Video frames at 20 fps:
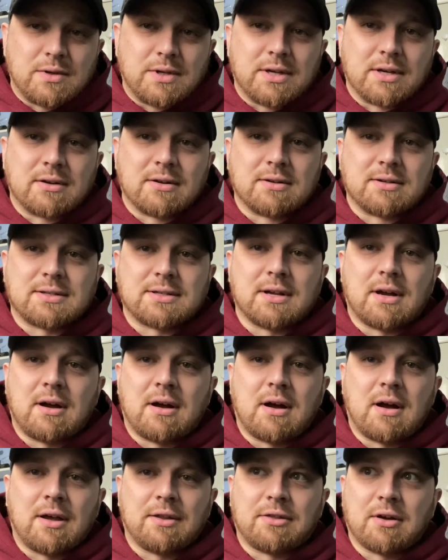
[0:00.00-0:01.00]
years,
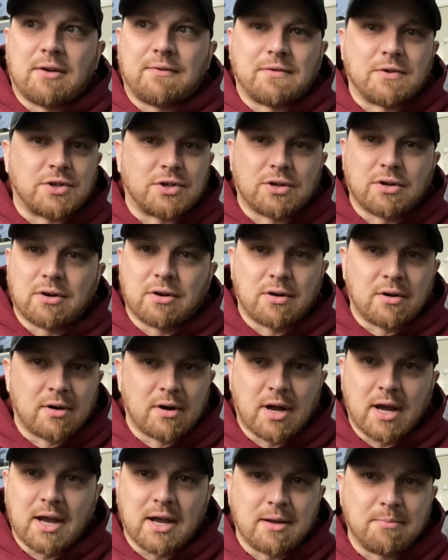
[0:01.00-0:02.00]
I thought for sure
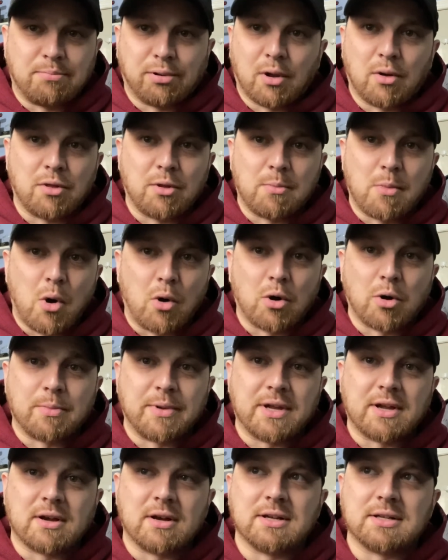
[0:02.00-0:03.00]
I had blown the motor
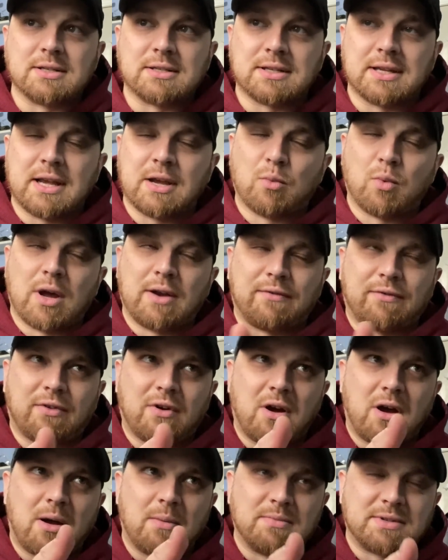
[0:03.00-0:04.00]
because it went
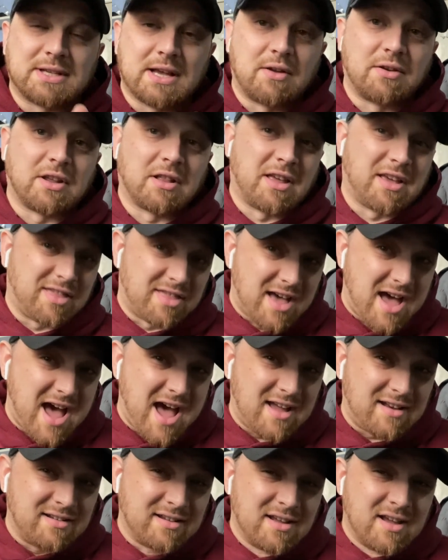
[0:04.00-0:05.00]
from sounding like
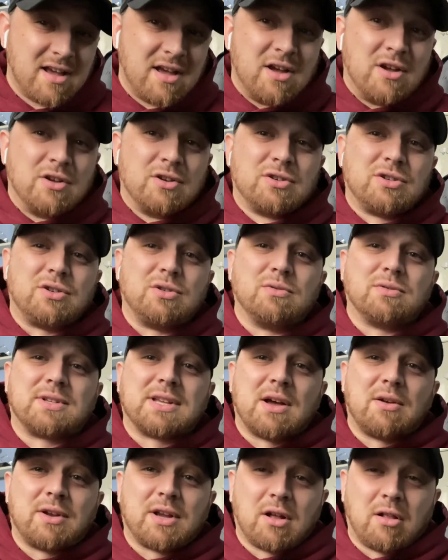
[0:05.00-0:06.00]
that to
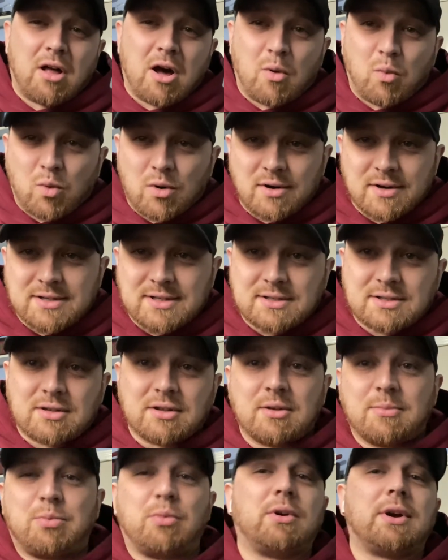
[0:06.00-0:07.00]
sounding a lot worse,
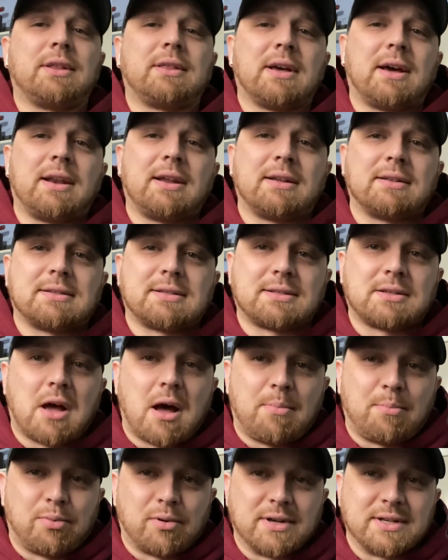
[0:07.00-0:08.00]
to the point that it
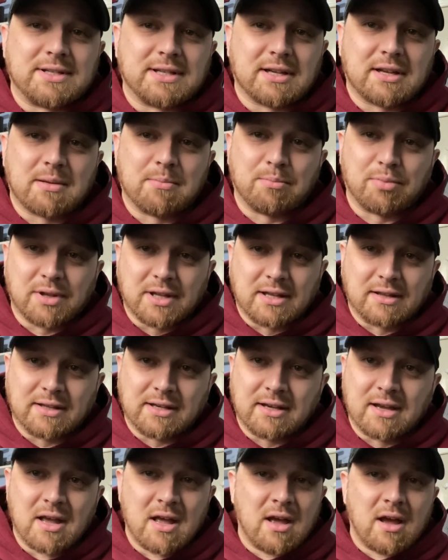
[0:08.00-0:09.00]
stopped printing
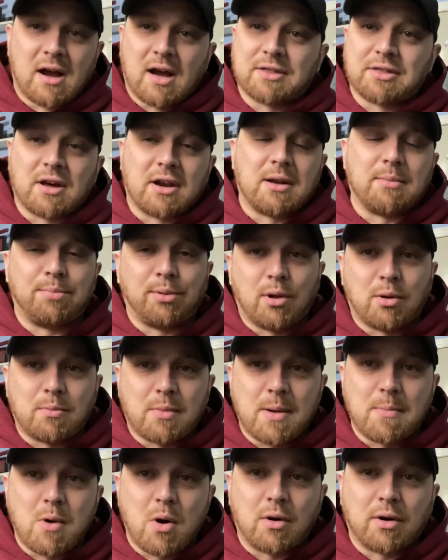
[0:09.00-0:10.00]
completely. I thought I'd blown
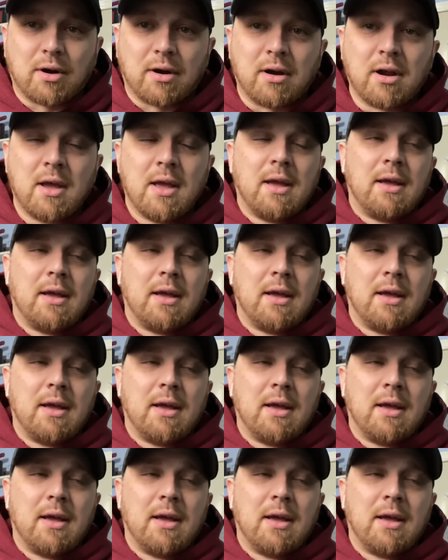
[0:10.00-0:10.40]
my motor,